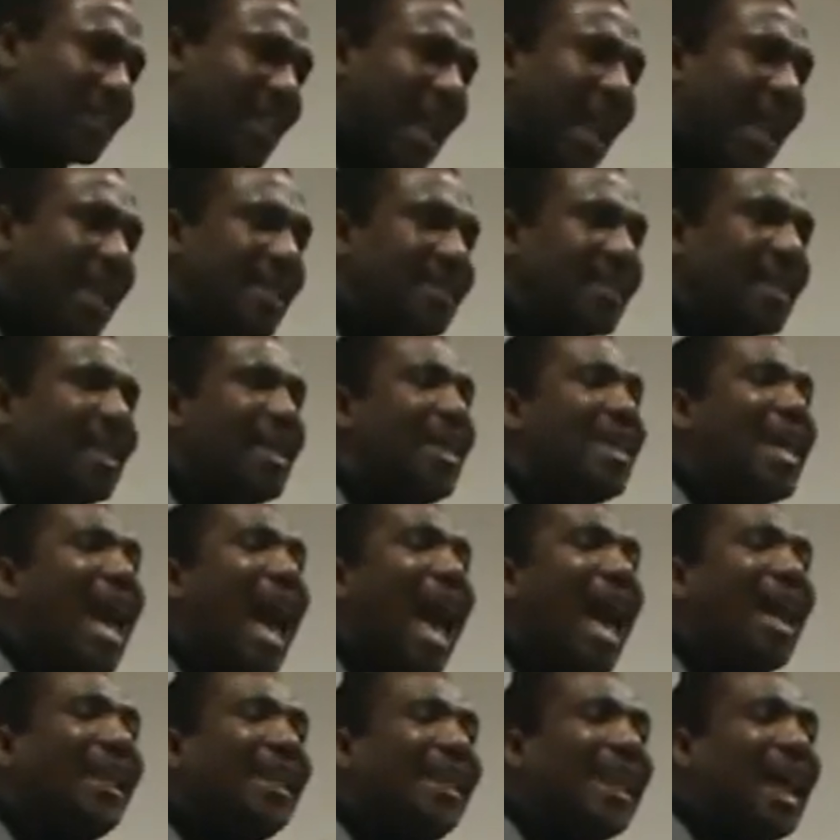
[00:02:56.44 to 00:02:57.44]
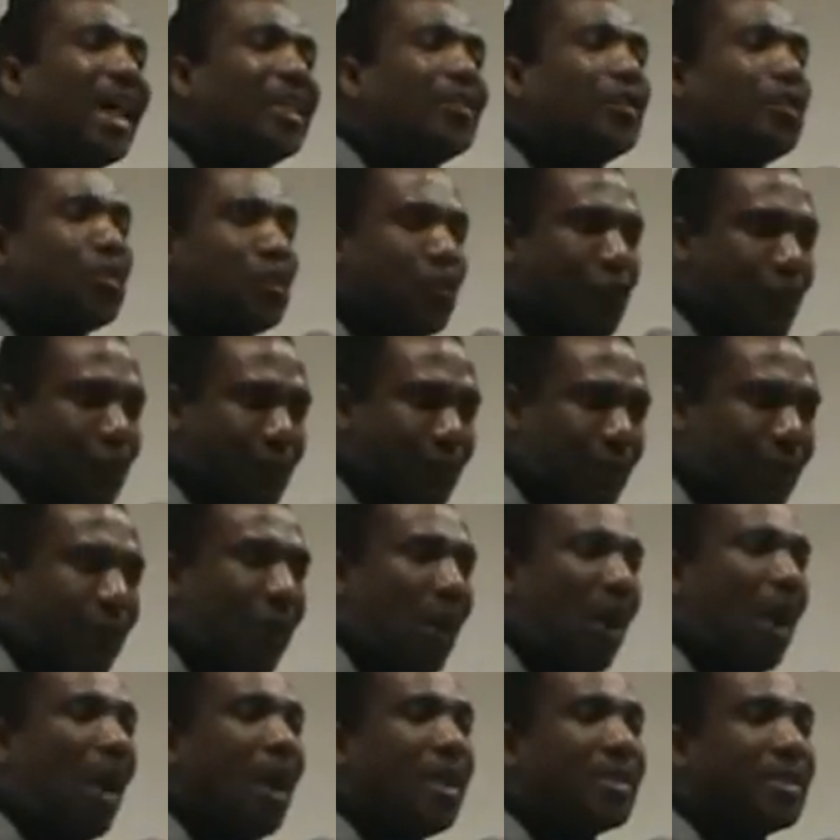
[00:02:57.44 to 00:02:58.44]
signs are there to
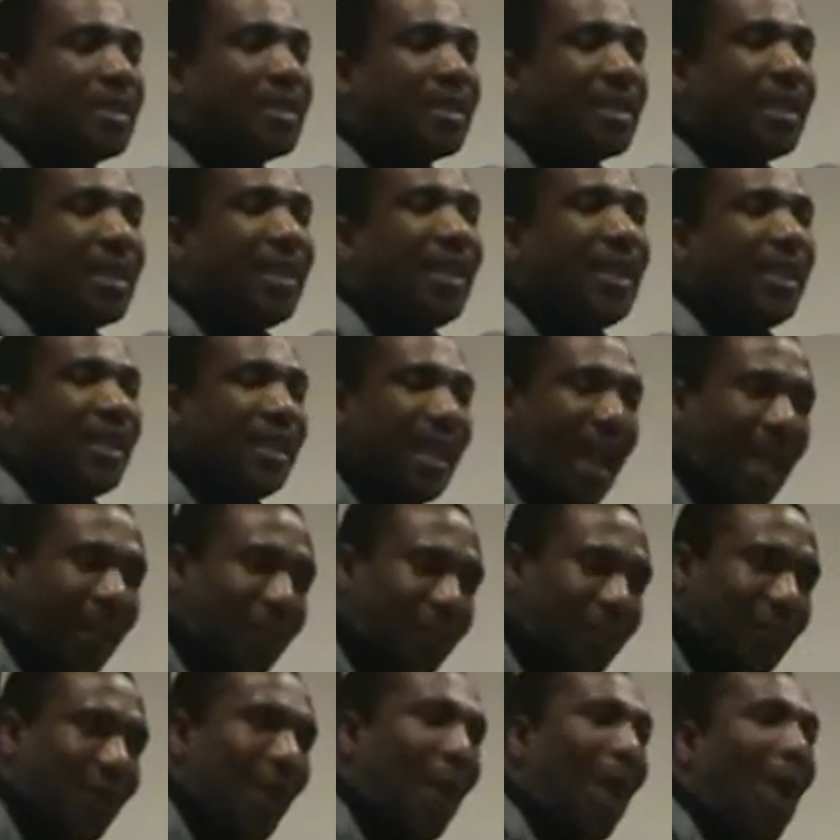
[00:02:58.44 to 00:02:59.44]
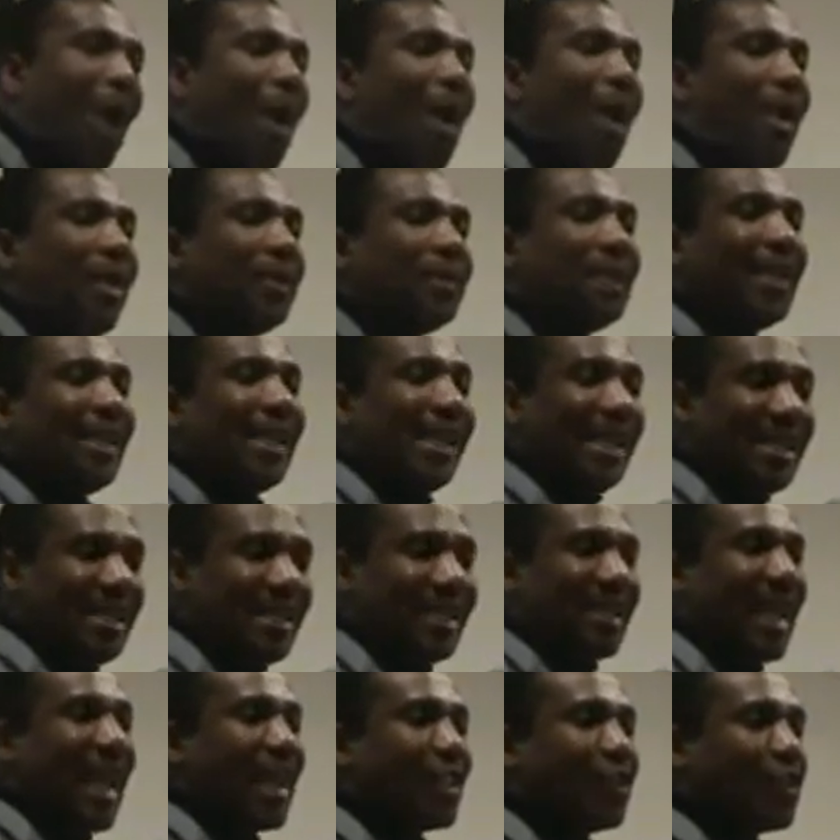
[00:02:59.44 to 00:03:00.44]
show us that God
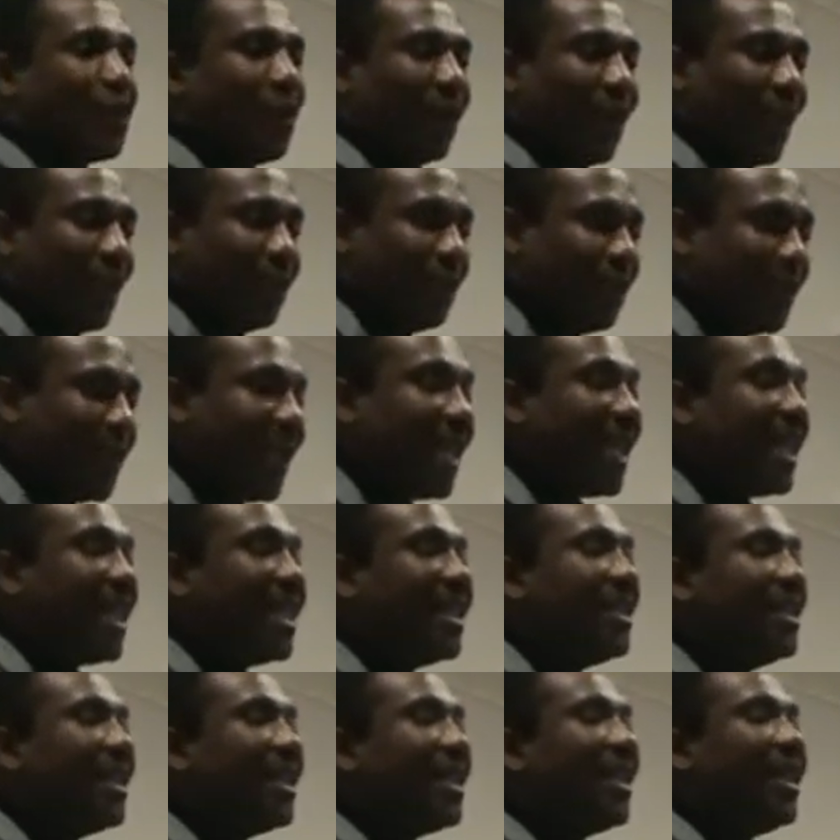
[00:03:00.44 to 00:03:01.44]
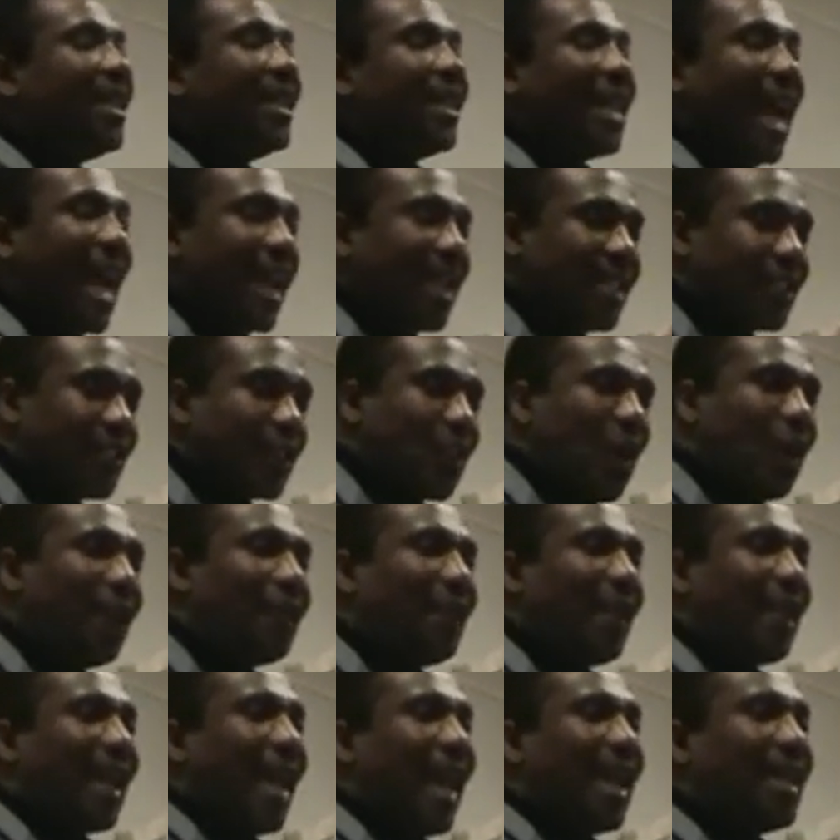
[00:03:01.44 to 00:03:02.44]
is there to reveal that his
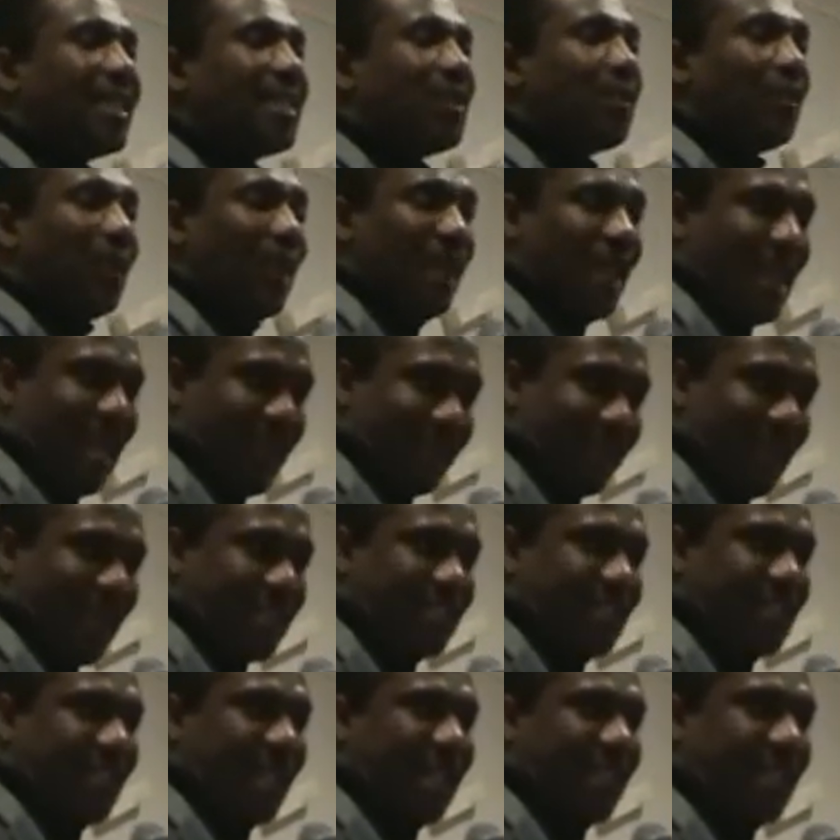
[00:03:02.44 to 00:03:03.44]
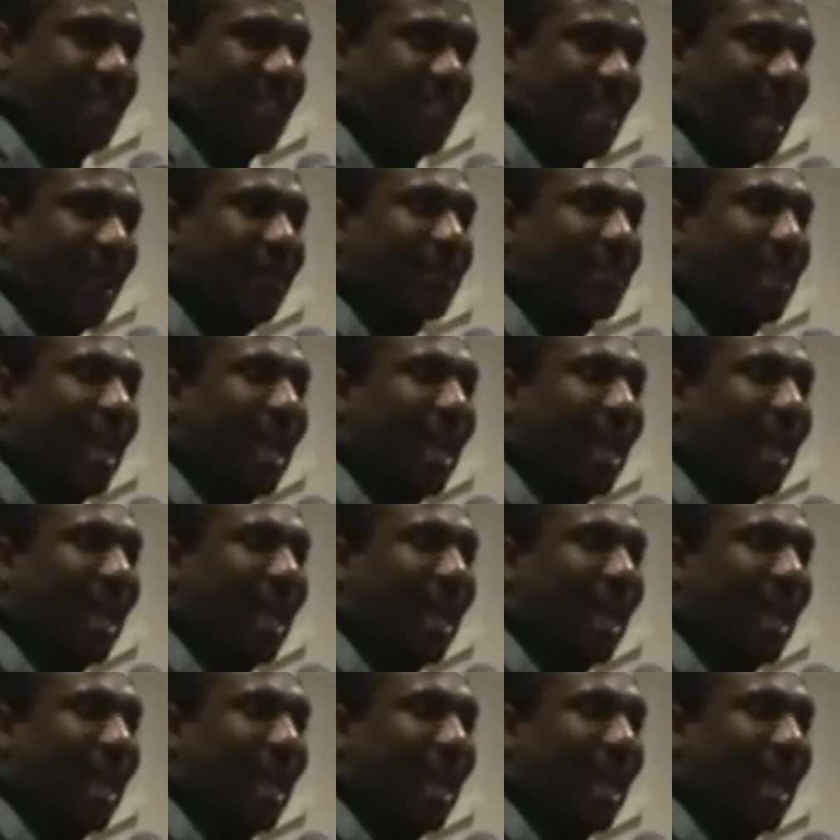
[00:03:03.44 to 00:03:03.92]
covenant will never change. Shout